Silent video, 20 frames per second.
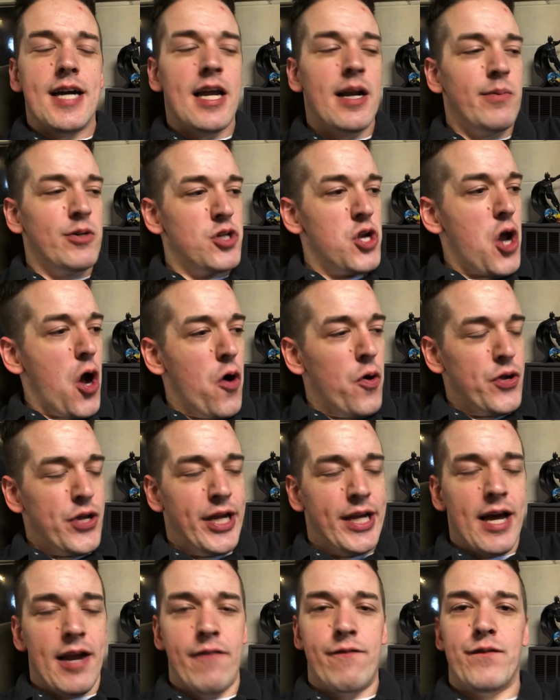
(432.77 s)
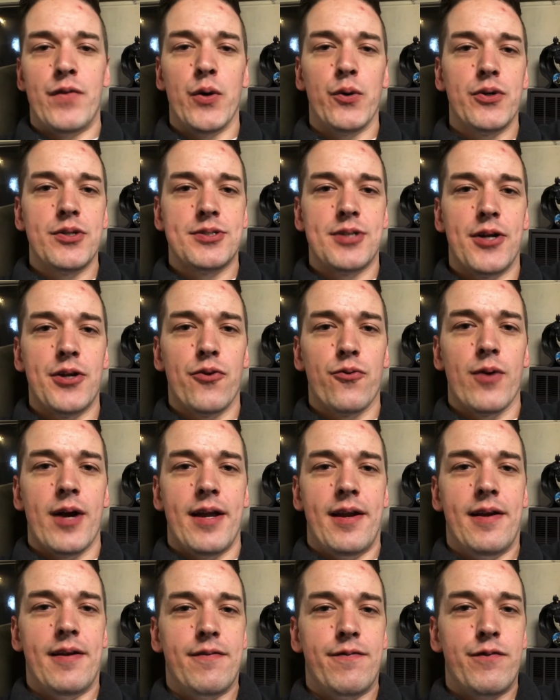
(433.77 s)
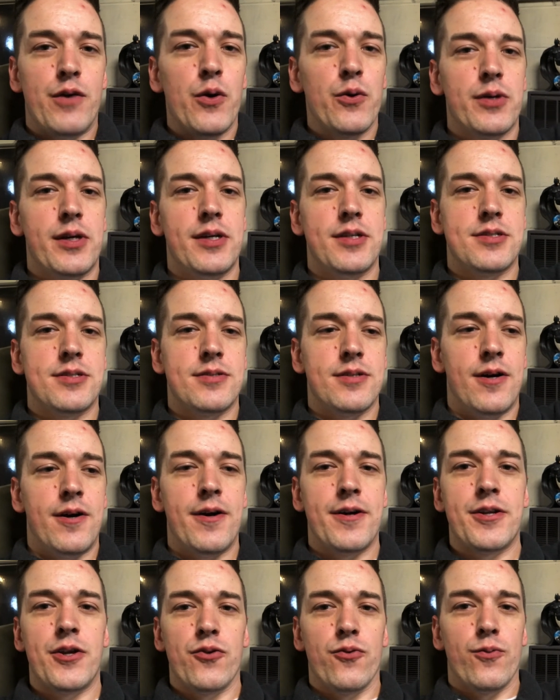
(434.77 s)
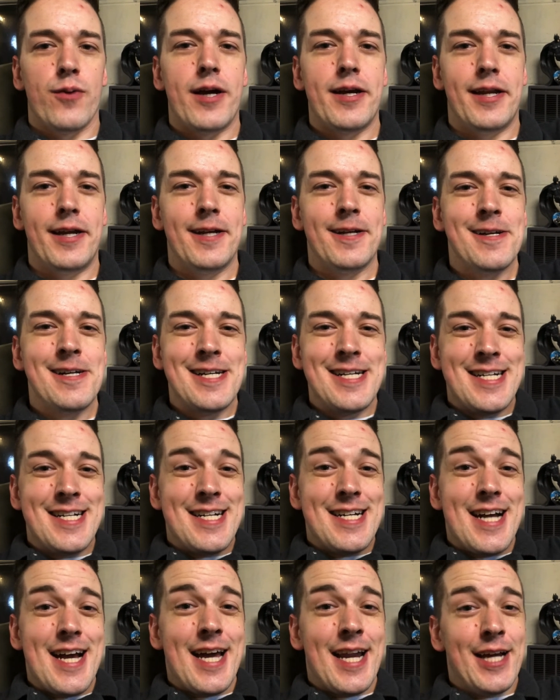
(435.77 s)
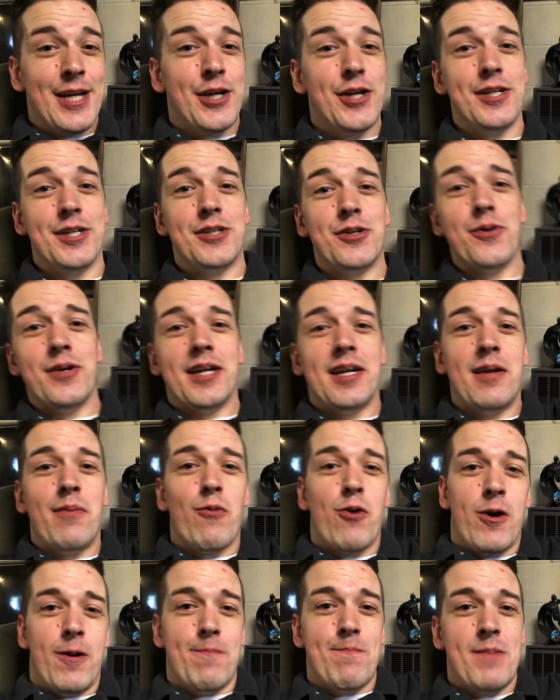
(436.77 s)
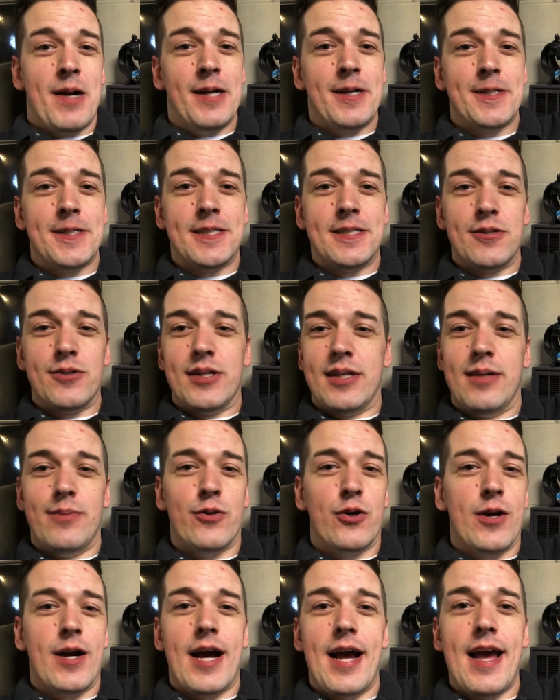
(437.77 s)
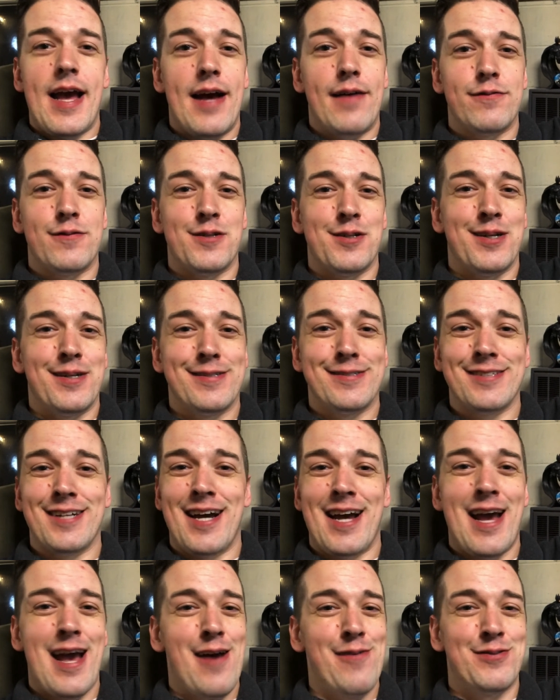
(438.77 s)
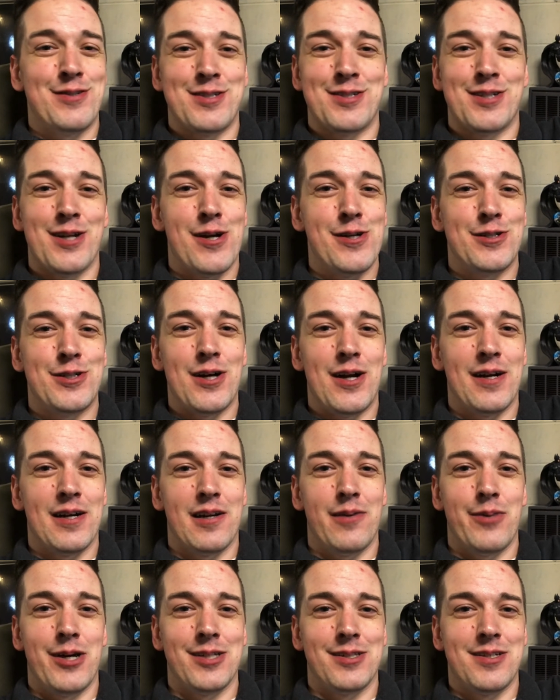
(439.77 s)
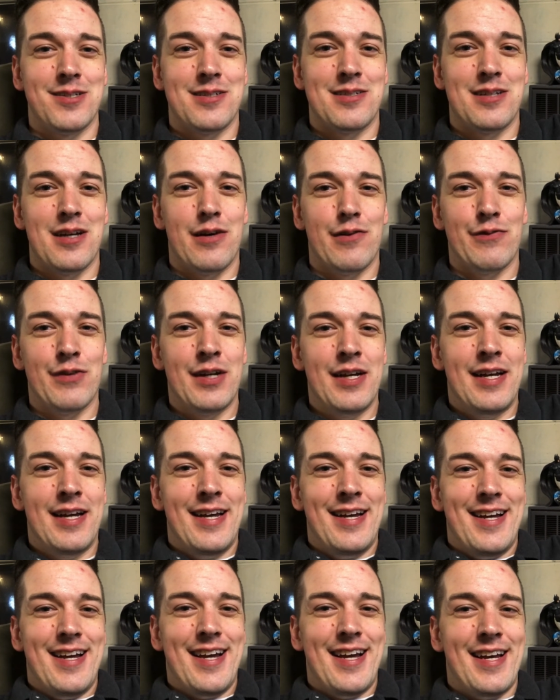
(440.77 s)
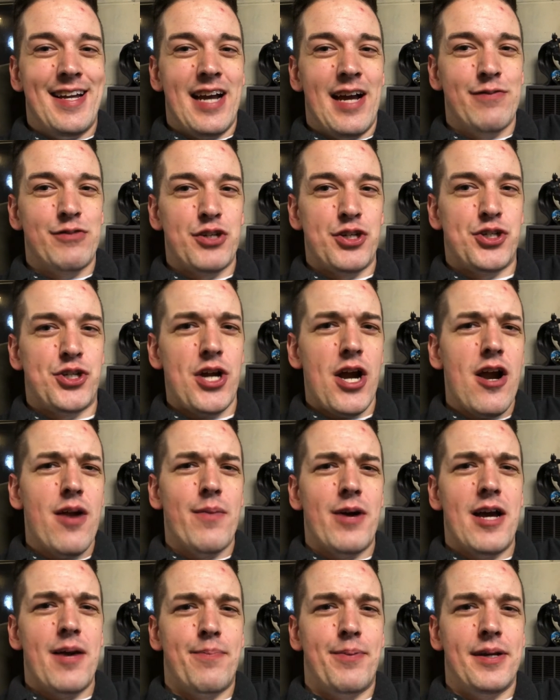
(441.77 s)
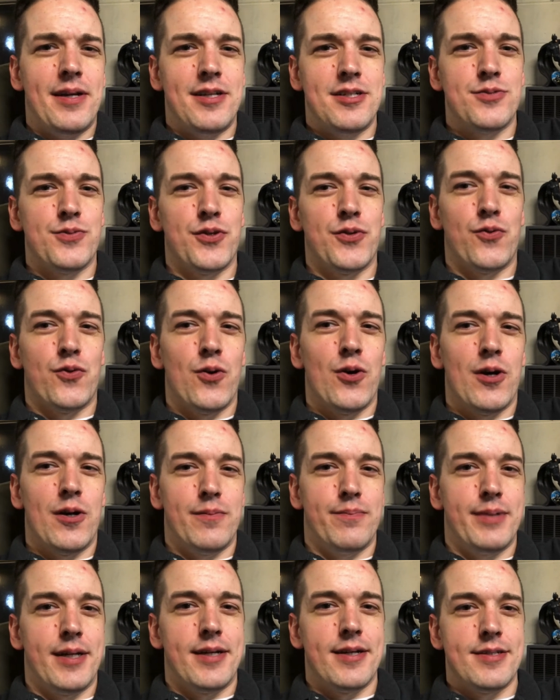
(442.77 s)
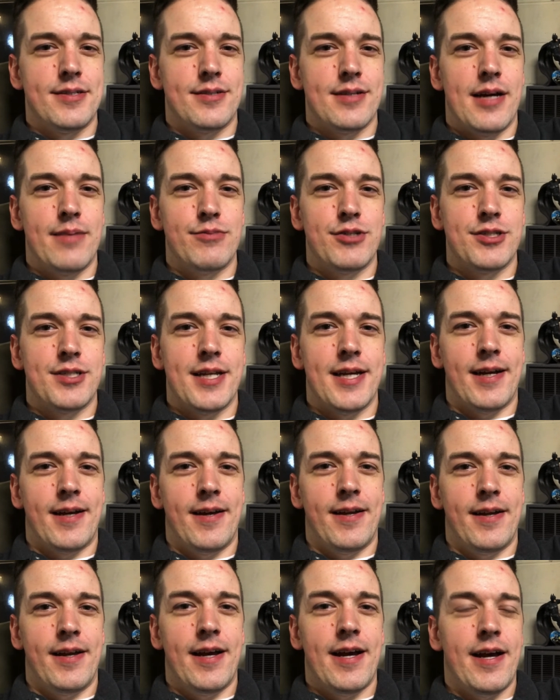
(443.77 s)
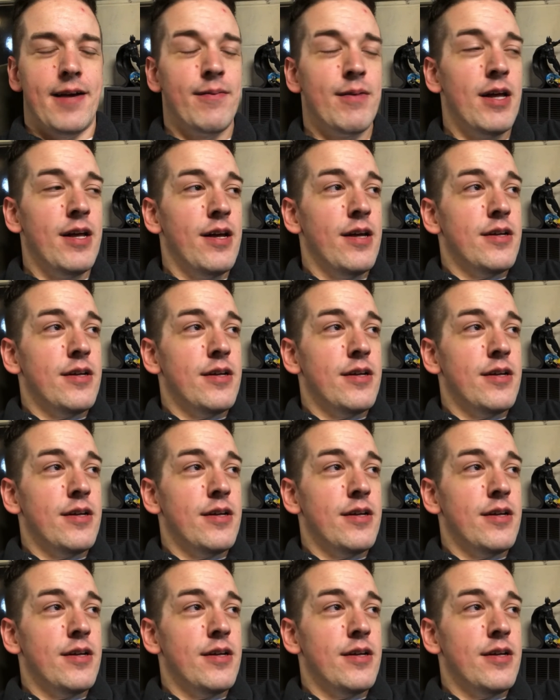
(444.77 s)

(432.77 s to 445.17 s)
And I'm like, no, you got to focus on your writing. Focus on your writing. And I couldn't do it anymore. I have to start talking about this stuff. And I have to share my opinions with the world because I'm just that kind of guy.